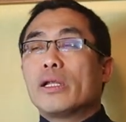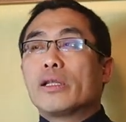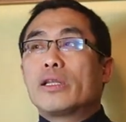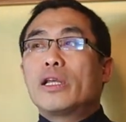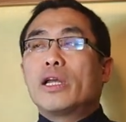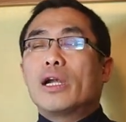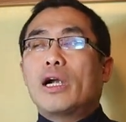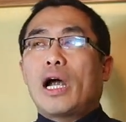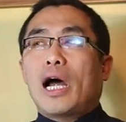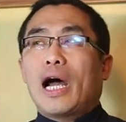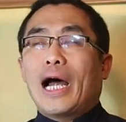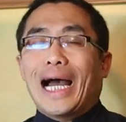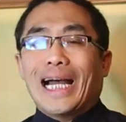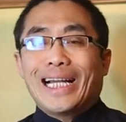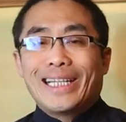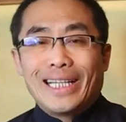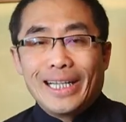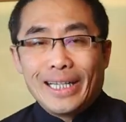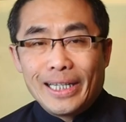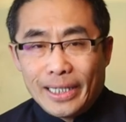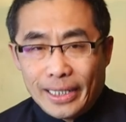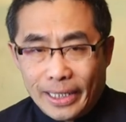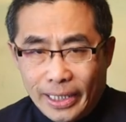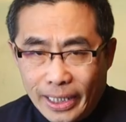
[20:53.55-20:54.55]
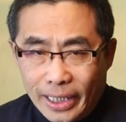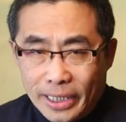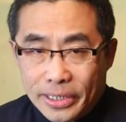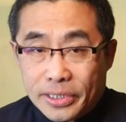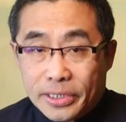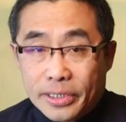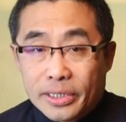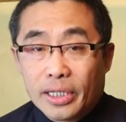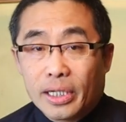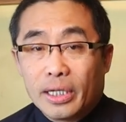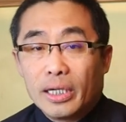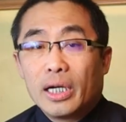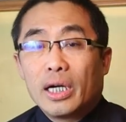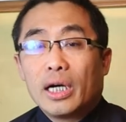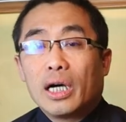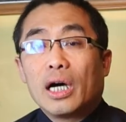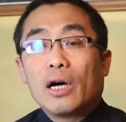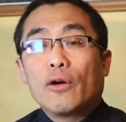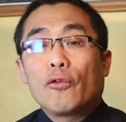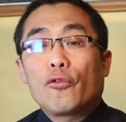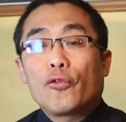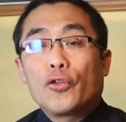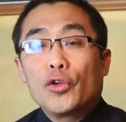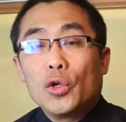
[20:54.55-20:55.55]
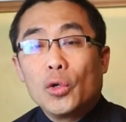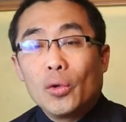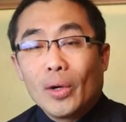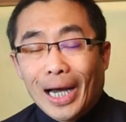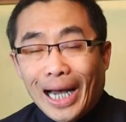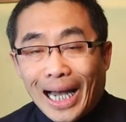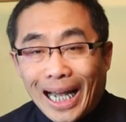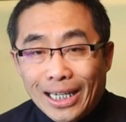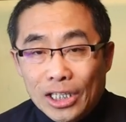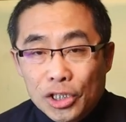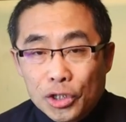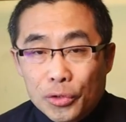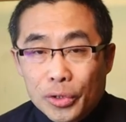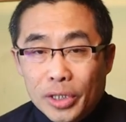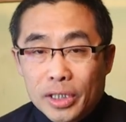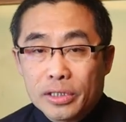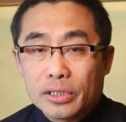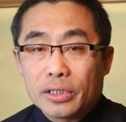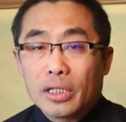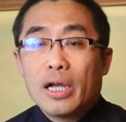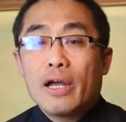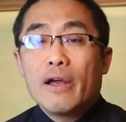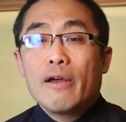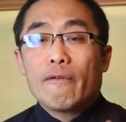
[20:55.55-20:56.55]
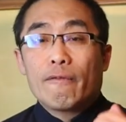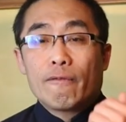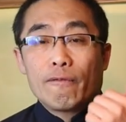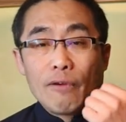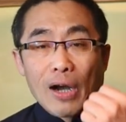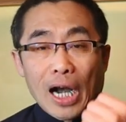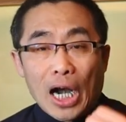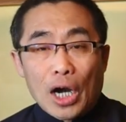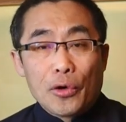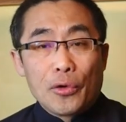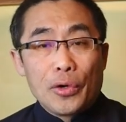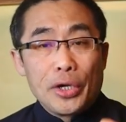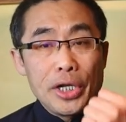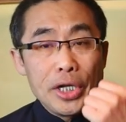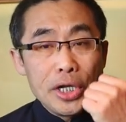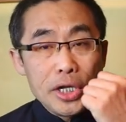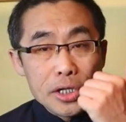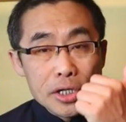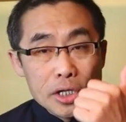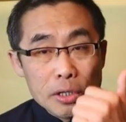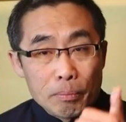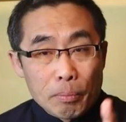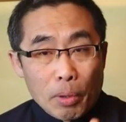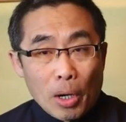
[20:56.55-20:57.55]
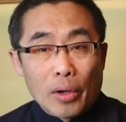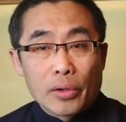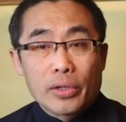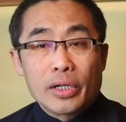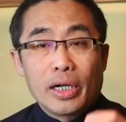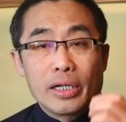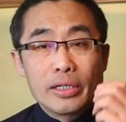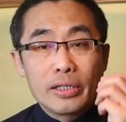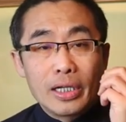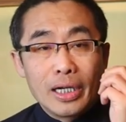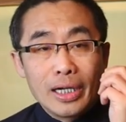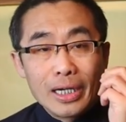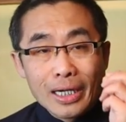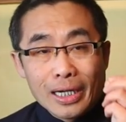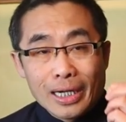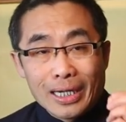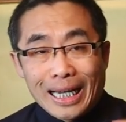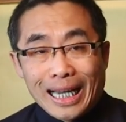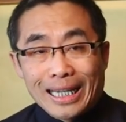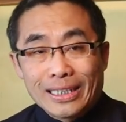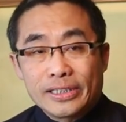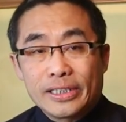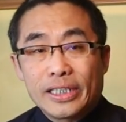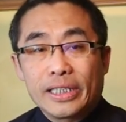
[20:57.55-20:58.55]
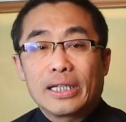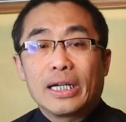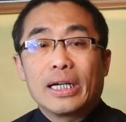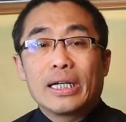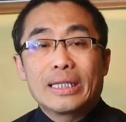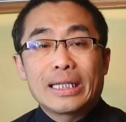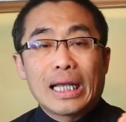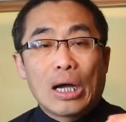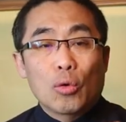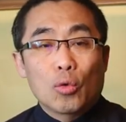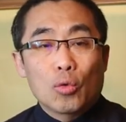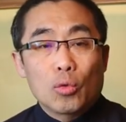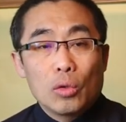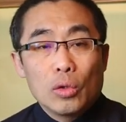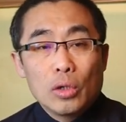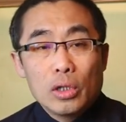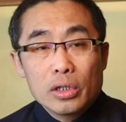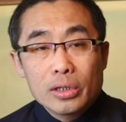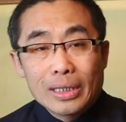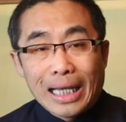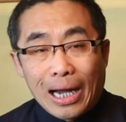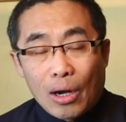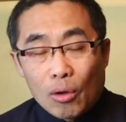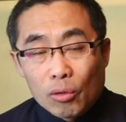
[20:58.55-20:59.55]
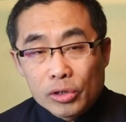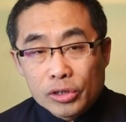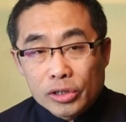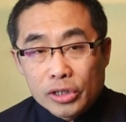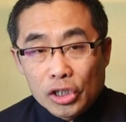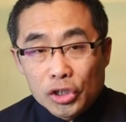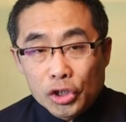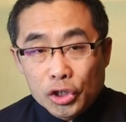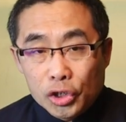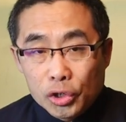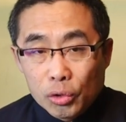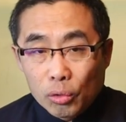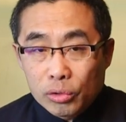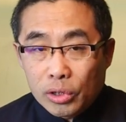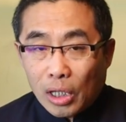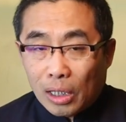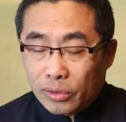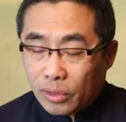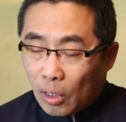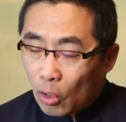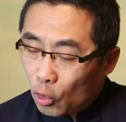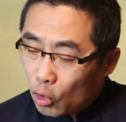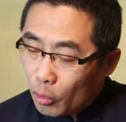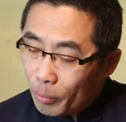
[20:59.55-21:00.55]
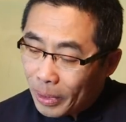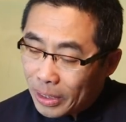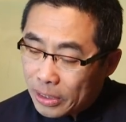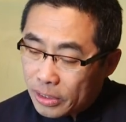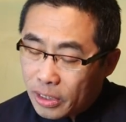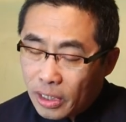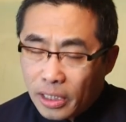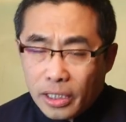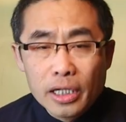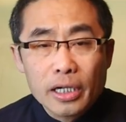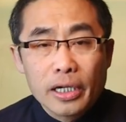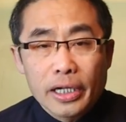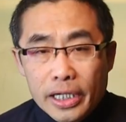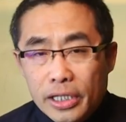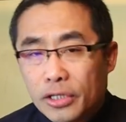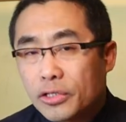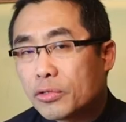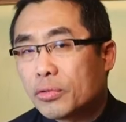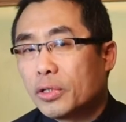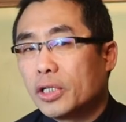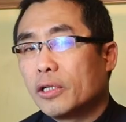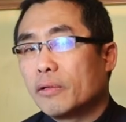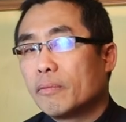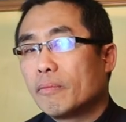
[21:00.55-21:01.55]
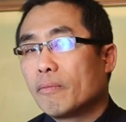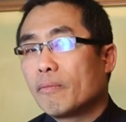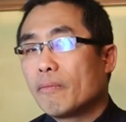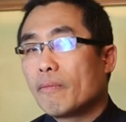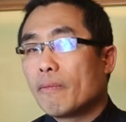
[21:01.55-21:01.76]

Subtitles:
There are at least a few hundred very important classic Daoist Xiu Dao documents in history.